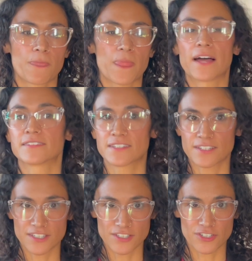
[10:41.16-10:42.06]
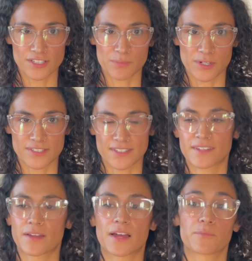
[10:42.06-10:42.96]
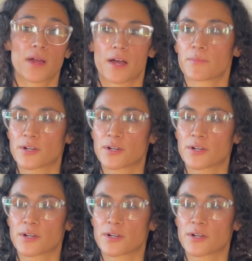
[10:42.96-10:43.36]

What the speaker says: an Indigenous person, a